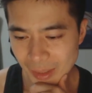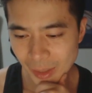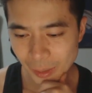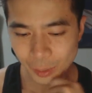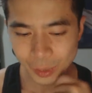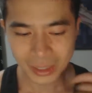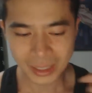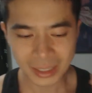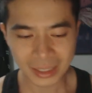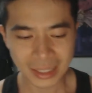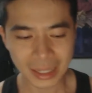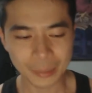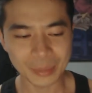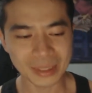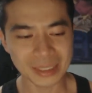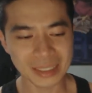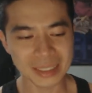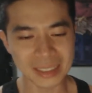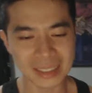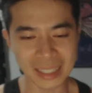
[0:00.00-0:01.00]
So what
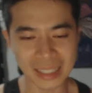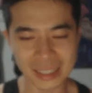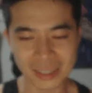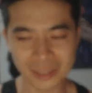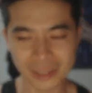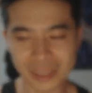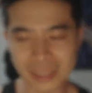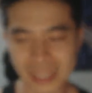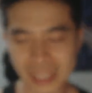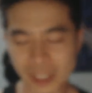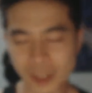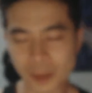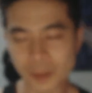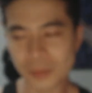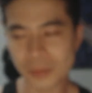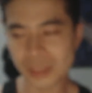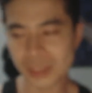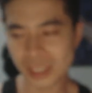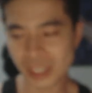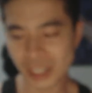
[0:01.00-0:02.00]
happened in the end was
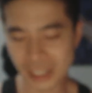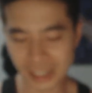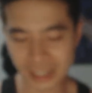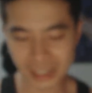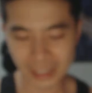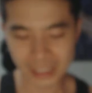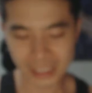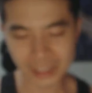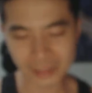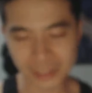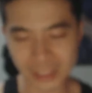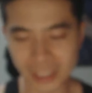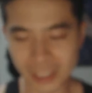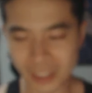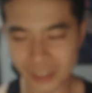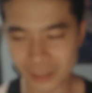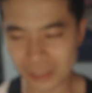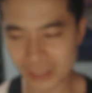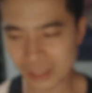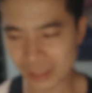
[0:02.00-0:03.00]
Chai and I shifted
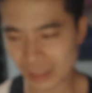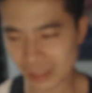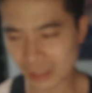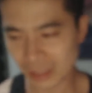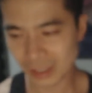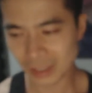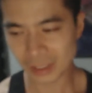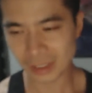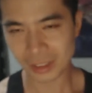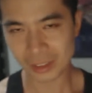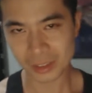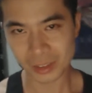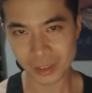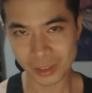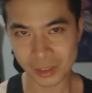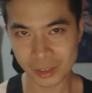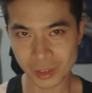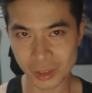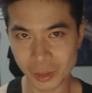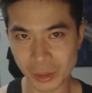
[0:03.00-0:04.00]
over
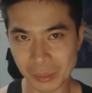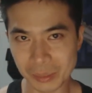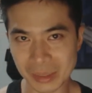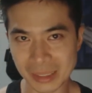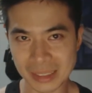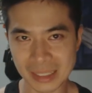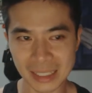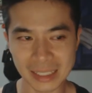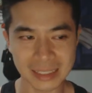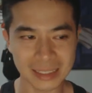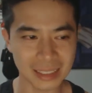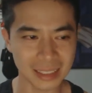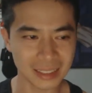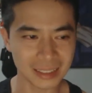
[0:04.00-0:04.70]
to two empty seats.